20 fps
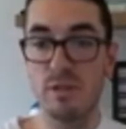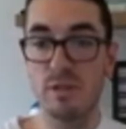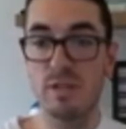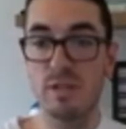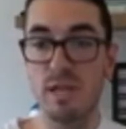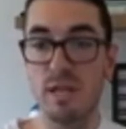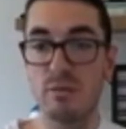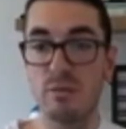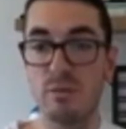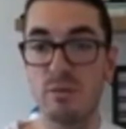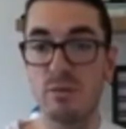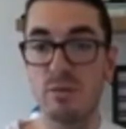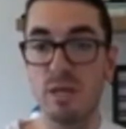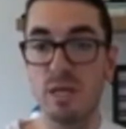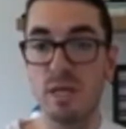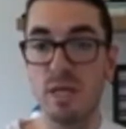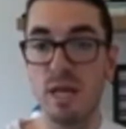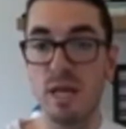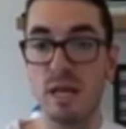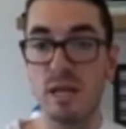example,
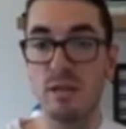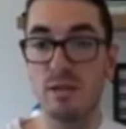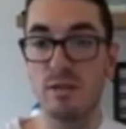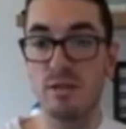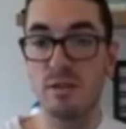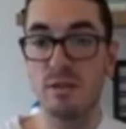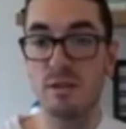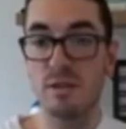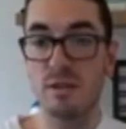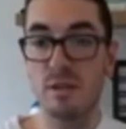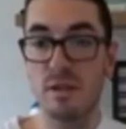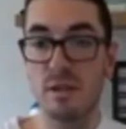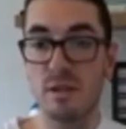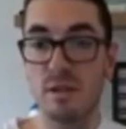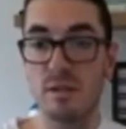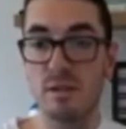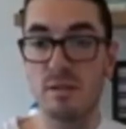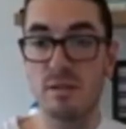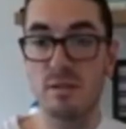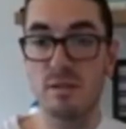and
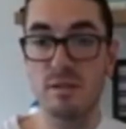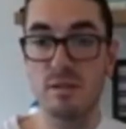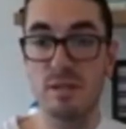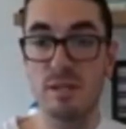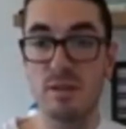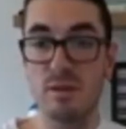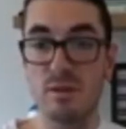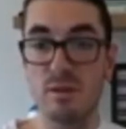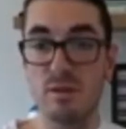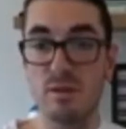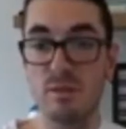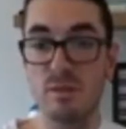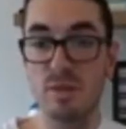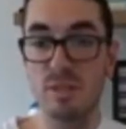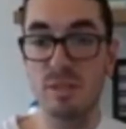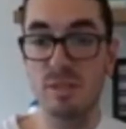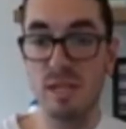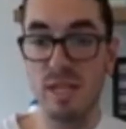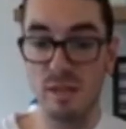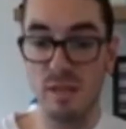click on
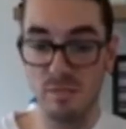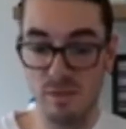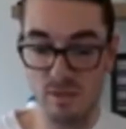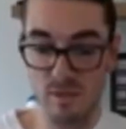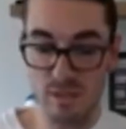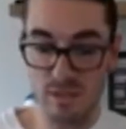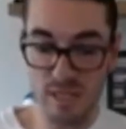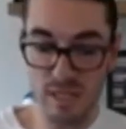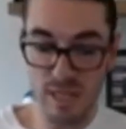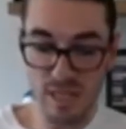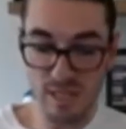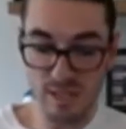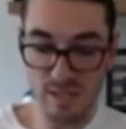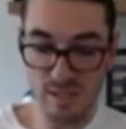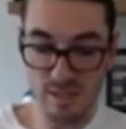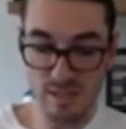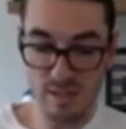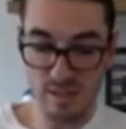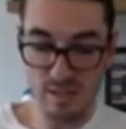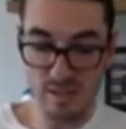receive. So it's going to
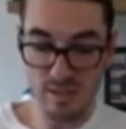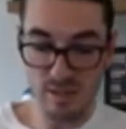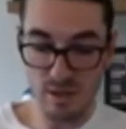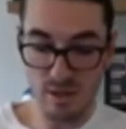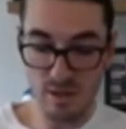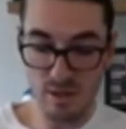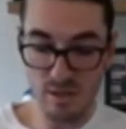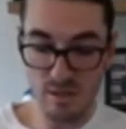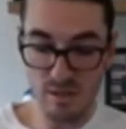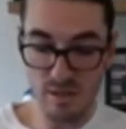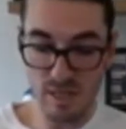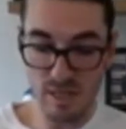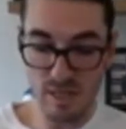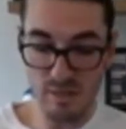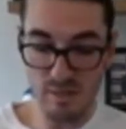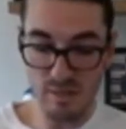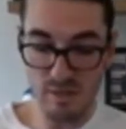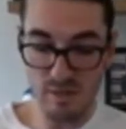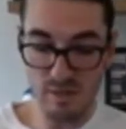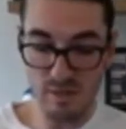ask us to go into
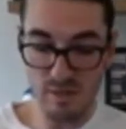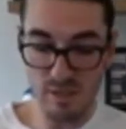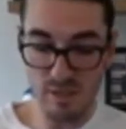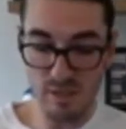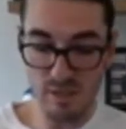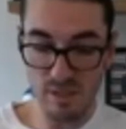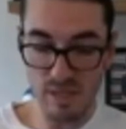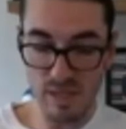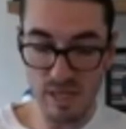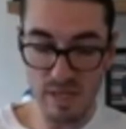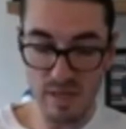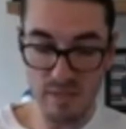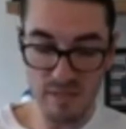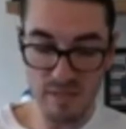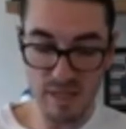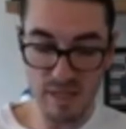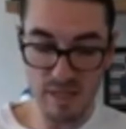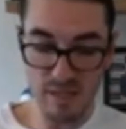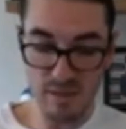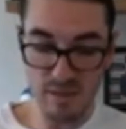that Bitcoin app
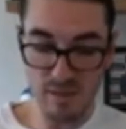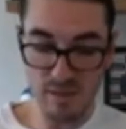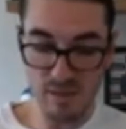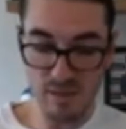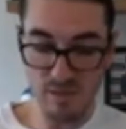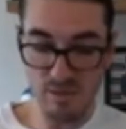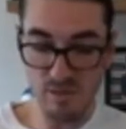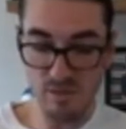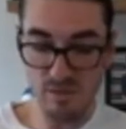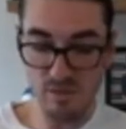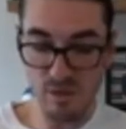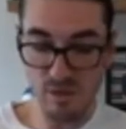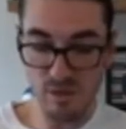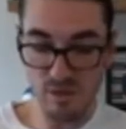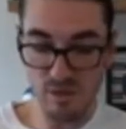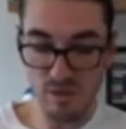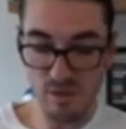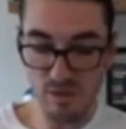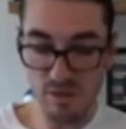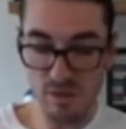again. So we just want to scroll
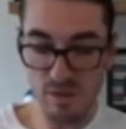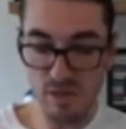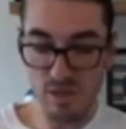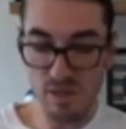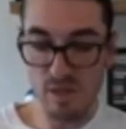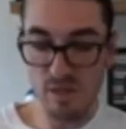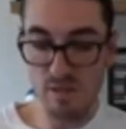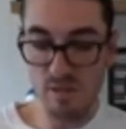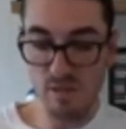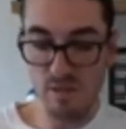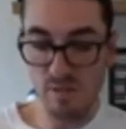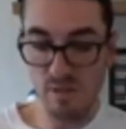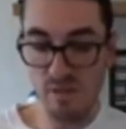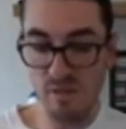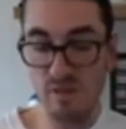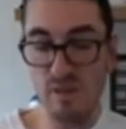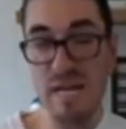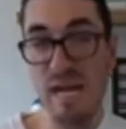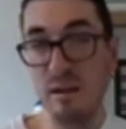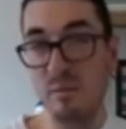across to the
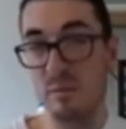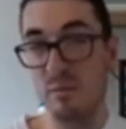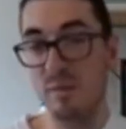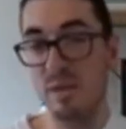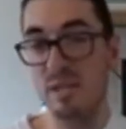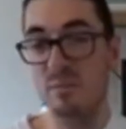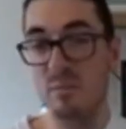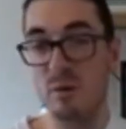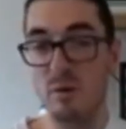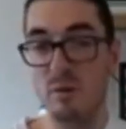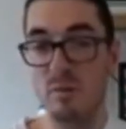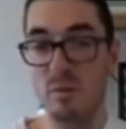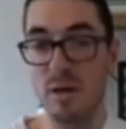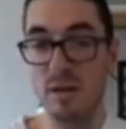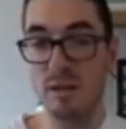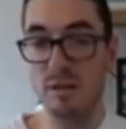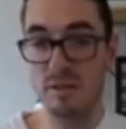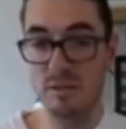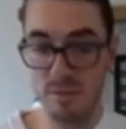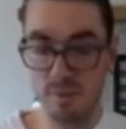Bitcoin app and press both
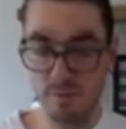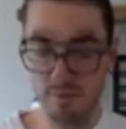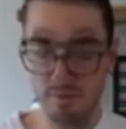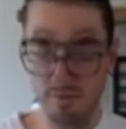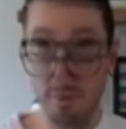buttons.